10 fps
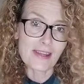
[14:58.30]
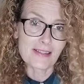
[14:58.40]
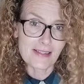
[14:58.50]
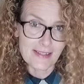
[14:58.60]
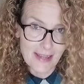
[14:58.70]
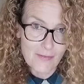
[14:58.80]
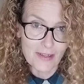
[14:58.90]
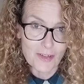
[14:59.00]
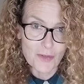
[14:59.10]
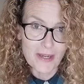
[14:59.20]

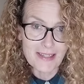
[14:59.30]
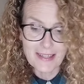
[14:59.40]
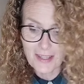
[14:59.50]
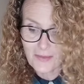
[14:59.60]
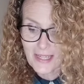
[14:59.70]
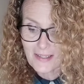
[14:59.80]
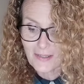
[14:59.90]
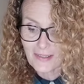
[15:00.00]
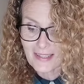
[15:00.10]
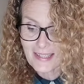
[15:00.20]
7:23 to
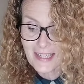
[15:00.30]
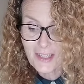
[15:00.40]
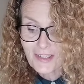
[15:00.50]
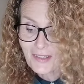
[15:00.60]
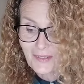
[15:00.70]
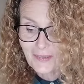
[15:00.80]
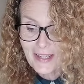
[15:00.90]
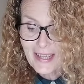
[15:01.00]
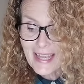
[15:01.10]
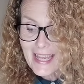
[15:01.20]
32,
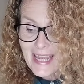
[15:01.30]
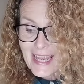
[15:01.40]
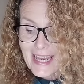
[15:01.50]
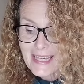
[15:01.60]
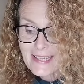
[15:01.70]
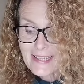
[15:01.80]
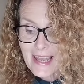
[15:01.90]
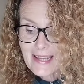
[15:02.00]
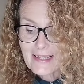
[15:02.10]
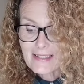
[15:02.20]
he
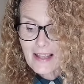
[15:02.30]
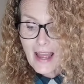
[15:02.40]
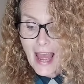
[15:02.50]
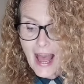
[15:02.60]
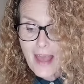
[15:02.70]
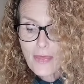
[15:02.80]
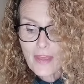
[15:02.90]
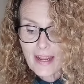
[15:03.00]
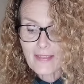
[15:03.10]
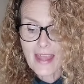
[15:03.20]
says, "I
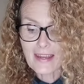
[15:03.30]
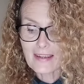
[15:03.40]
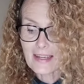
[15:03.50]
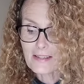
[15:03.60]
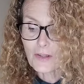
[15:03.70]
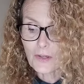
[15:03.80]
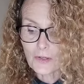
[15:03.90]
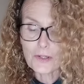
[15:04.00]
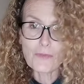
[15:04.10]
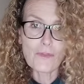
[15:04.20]
think that it is
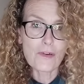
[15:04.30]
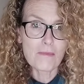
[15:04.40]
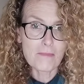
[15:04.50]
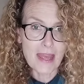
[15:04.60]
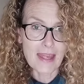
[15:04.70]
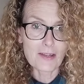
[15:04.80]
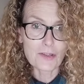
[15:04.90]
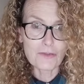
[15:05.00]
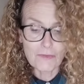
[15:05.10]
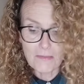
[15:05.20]
good for a man
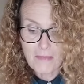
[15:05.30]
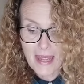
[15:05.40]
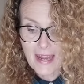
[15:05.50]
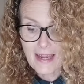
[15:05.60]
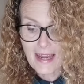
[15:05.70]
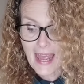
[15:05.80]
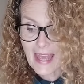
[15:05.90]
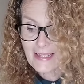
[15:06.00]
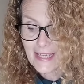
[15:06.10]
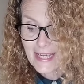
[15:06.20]
to remain
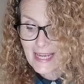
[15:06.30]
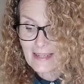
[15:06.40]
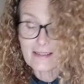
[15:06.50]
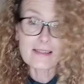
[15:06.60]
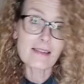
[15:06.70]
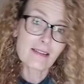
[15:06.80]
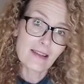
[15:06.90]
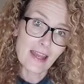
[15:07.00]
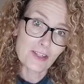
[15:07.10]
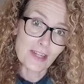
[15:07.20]
as he is."
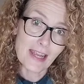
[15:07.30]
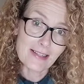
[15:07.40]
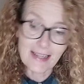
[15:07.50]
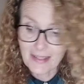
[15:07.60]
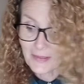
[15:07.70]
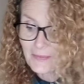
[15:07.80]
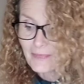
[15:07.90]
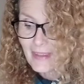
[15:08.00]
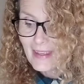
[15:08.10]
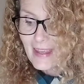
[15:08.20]
Hashtag single.
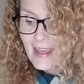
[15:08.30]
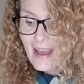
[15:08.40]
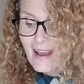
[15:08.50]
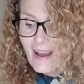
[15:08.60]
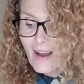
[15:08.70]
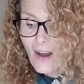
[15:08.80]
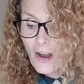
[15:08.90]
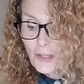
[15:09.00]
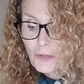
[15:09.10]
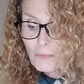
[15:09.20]

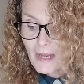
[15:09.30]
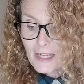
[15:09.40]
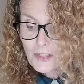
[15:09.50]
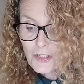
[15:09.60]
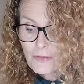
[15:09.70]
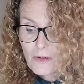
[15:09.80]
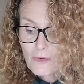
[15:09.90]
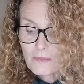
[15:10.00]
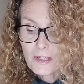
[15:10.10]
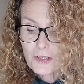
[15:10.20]
"Are you pledged to a
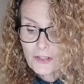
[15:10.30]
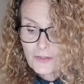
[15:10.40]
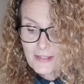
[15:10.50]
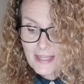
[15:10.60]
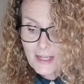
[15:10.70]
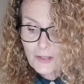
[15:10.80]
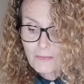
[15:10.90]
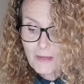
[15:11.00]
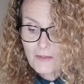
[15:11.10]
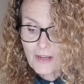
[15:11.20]
woman? Do you seek to
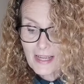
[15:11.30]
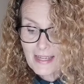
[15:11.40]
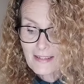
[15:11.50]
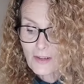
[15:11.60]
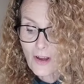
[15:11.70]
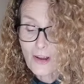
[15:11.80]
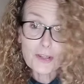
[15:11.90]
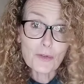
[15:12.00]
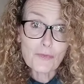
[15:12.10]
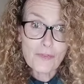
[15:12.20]
be released? Are
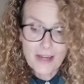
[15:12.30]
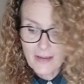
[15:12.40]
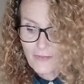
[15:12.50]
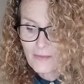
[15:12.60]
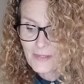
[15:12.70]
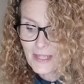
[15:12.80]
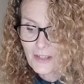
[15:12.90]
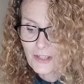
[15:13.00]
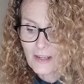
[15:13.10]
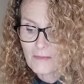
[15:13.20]
you free from
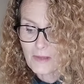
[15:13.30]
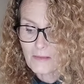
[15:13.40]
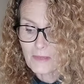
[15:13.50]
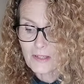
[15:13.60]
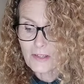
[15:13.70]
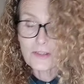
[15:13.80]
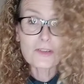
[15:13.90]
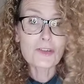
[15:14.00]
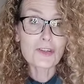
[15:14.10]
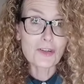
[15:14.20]
such a commitment?
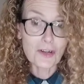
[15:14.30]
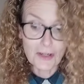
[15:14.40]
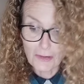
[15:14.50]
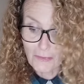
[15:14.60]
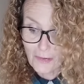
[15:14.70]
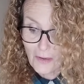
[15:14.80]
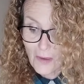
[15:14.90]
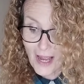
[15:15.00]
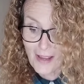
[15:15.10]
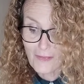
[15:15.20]
Do not look for a
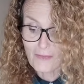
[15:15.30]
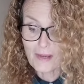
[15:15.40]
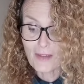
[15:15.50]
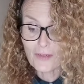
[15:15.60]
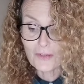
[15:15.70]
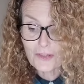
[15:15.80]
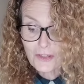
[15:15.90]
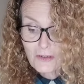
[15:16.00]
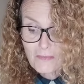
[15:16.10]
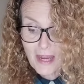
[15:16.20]
wife. But if you do
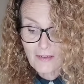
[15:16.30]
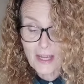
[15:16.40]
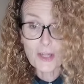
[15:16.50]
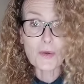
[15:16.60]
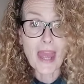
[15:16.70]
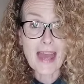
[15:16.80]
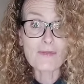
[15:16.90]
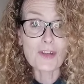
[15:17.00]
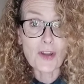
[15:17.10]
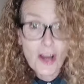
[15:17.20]
marry, you
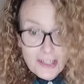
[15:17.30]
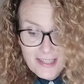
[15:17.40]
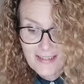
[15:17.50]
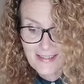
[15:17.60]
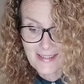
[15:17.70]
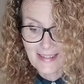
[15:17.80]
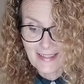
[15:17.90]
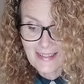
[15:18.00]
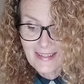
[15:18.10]
have not sinned.